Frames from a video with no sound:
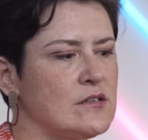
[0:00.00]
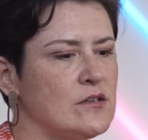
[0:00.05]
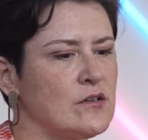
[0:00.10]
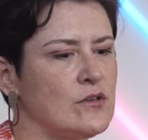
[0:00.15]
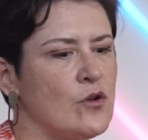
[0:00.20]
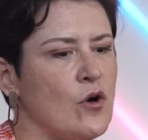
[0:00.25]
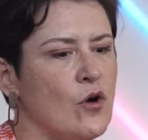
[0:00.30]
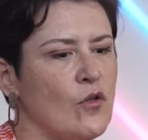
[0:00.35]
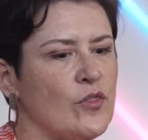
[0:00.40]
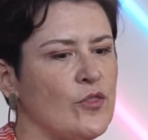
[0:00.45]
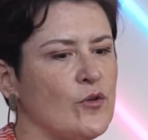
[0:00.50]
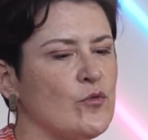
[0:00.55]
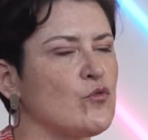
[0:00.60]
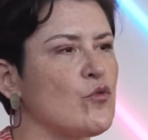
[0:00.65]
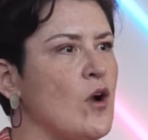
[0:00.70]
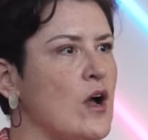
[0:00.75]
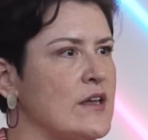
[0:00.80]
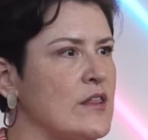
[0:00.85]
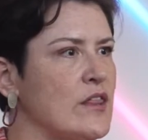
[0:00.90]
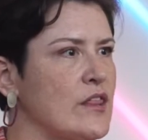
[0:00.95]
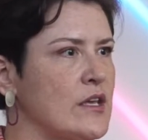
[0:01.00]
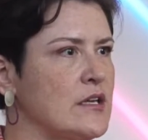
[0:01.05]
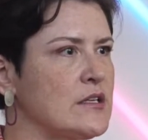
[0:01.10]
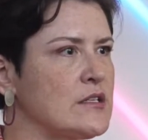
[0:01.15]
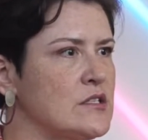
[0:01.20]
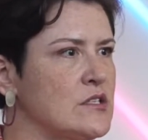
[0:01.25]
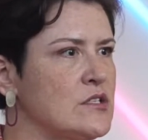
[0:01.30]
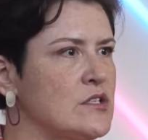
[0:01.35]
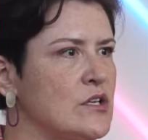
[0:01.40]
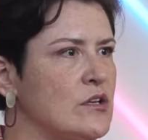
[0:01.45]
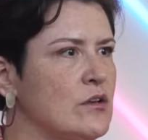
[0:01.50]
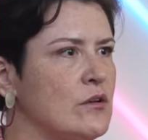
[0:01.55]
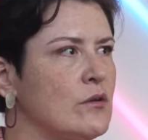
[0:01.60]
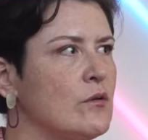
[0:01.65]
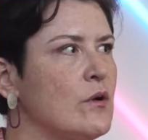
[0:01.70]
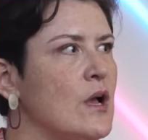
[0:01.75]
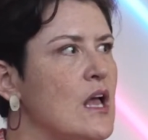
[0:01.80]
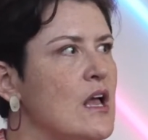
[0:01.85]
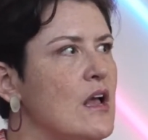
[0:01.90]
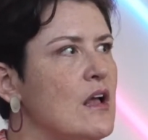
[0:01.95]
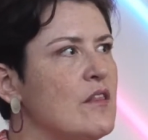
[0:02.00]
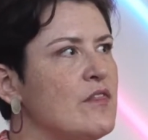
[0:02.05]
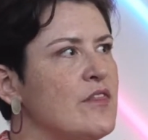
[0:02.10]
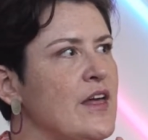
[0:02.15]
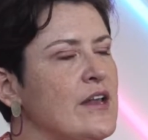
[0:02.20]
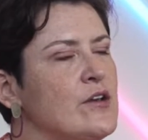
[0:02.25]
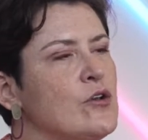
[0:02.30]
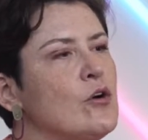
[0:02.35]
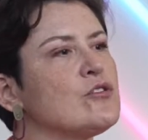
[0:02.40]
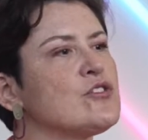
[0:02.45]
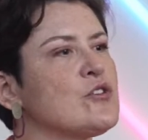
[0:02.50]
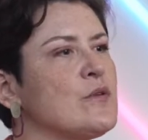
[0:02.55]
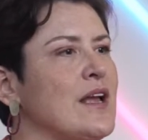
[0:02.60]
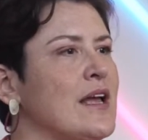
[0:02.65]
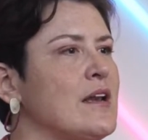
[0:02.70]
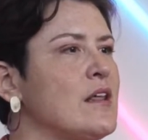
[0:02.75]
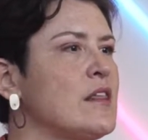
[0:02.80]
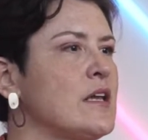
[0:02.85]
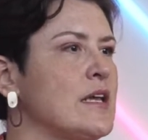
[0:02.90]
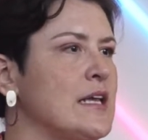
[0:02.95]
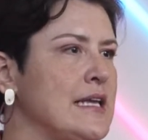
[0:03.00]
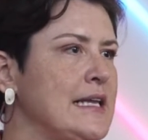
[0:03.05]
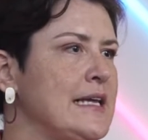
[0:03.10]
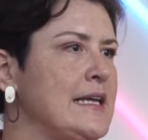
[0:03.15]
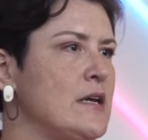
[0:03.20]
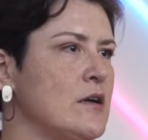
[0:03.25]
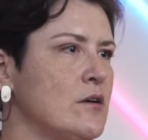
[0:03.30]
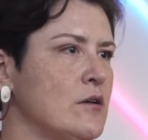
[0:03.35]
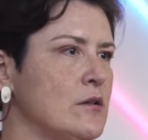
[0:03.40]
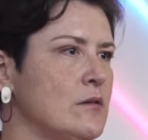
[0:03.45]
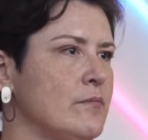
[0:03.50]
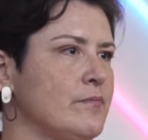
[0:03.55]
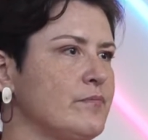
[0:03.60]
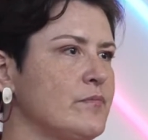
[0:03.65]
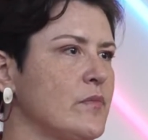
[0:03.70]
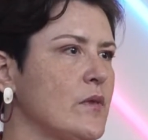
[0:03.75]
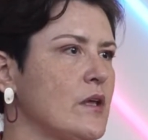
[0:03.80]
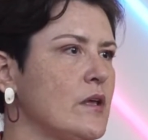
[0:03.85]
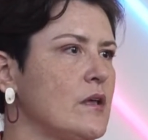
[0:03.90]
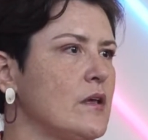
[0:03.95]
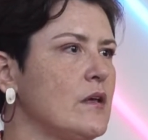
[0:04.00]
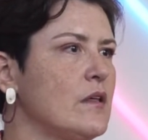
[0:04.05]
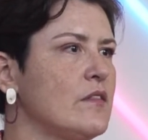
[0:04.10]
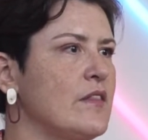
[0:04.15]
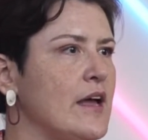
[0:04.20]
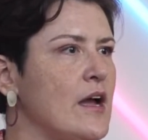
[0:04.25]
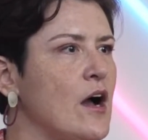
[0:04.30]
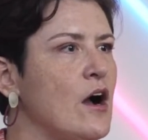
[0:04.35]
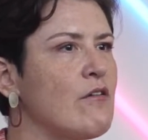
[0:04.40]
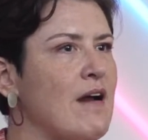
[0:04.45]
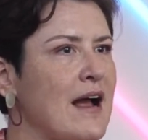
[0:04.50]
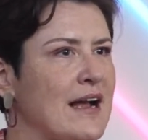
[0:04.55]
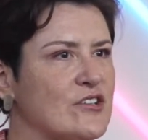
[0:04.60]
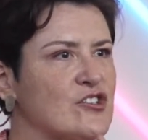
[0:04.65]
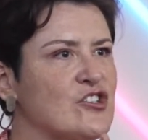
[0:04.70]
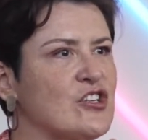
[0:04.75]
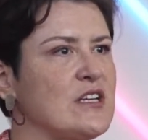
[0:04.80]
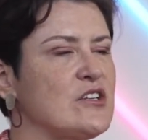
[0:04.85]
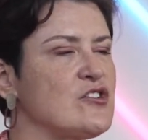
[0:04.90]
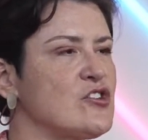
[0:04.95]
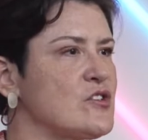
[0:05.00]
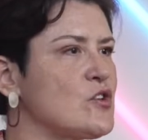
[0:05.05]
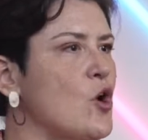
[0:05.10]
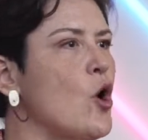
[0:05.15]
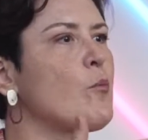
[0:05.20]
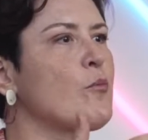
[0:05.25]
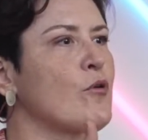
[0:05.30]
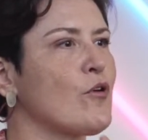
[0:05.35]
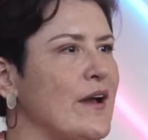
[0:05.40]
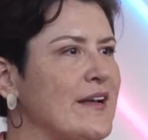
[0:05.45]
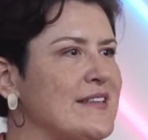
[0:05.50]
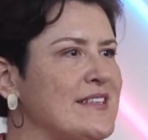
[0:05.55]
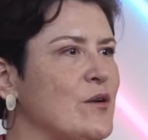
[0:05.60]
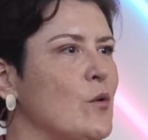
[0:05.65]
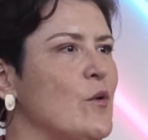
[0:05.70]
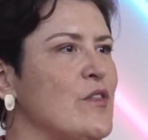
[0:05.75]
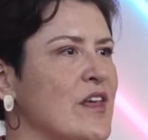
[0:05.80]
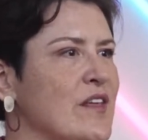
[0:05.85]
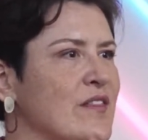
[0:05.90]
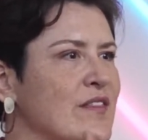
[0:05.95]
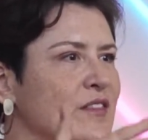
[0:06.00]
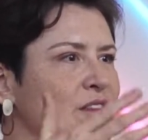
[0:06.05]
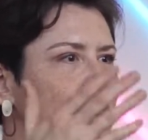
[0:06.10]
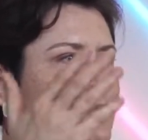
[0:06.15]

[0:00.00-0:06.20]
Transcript: not the right thing to do, they're not doing anything illegal. They are actually just operating within the